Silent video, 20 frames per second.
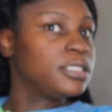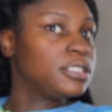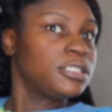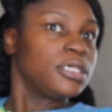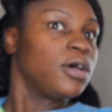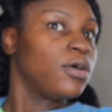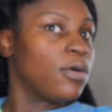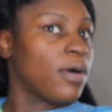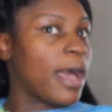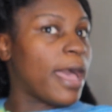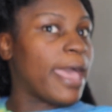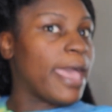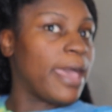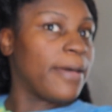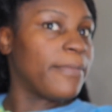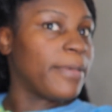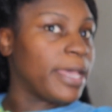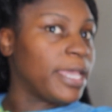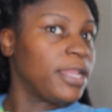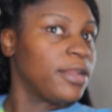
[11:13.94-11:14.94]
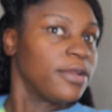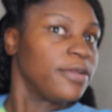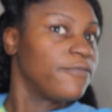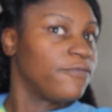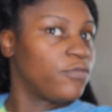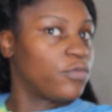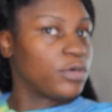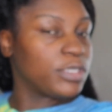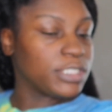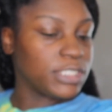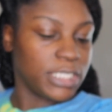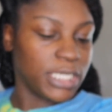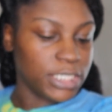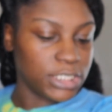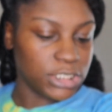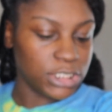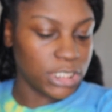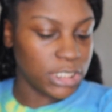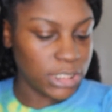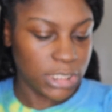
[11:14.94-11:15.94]
So I have my hair in 4
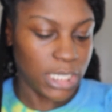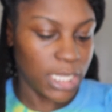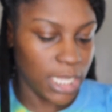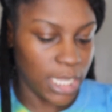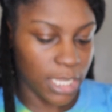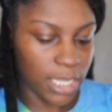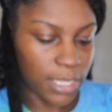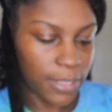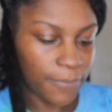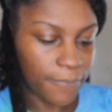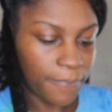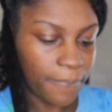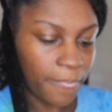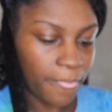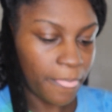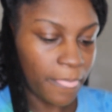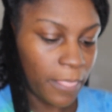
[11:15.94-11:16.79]
sections, and